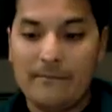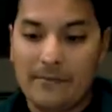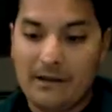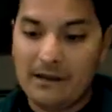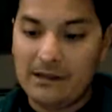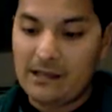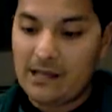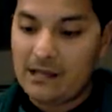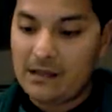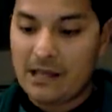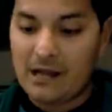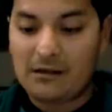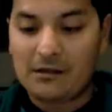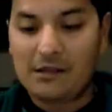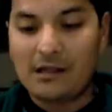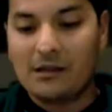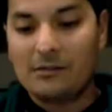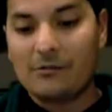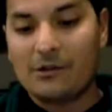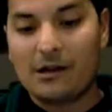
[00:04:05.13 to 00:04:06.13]
But that's how
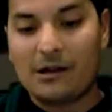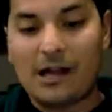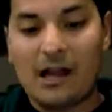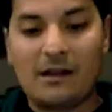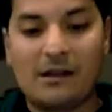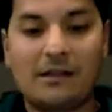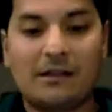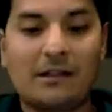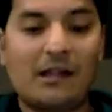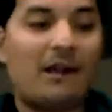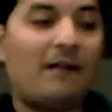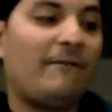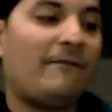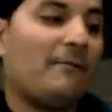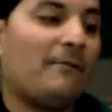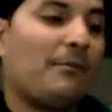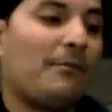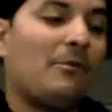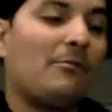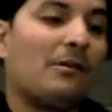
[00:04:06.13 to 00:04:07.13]
things work out, and that's how
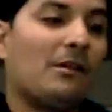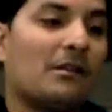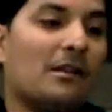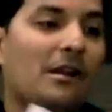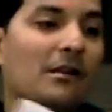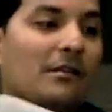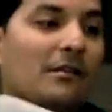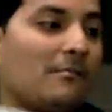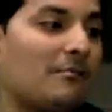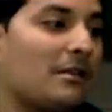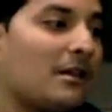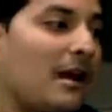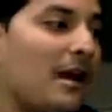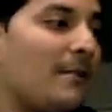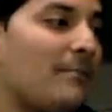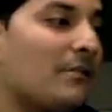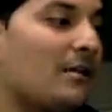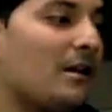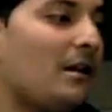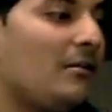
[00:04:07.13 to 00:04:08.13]
football works out sometimes.